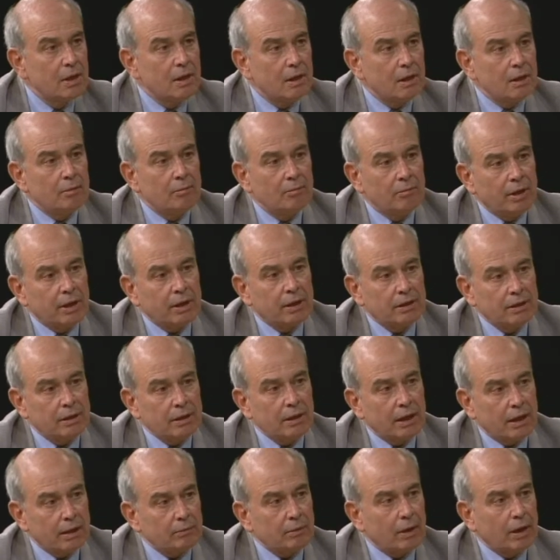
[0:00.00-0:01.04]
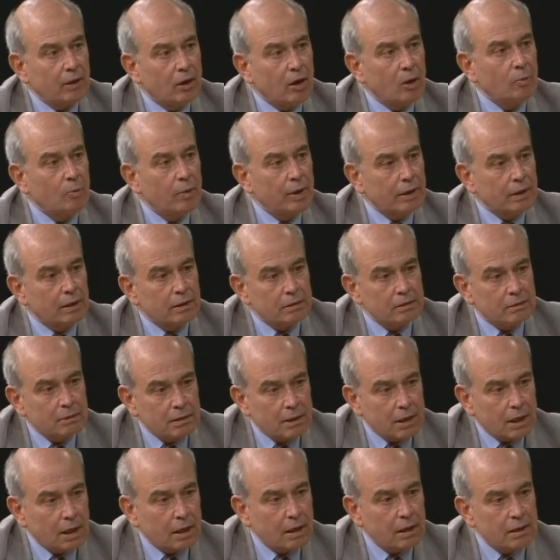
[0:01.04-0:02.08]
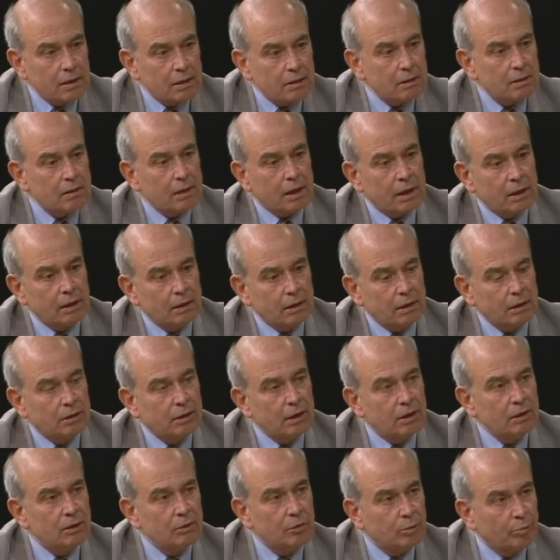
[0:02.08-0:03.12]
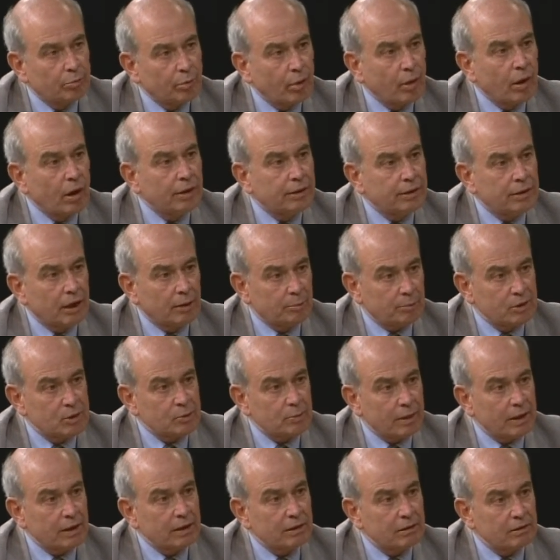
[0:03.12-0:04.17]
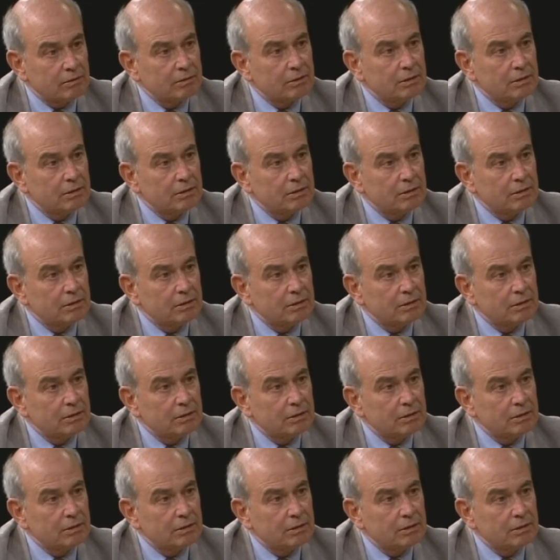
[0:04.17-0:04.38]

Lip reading: but indeed I hope we can continue to broaden our perspective.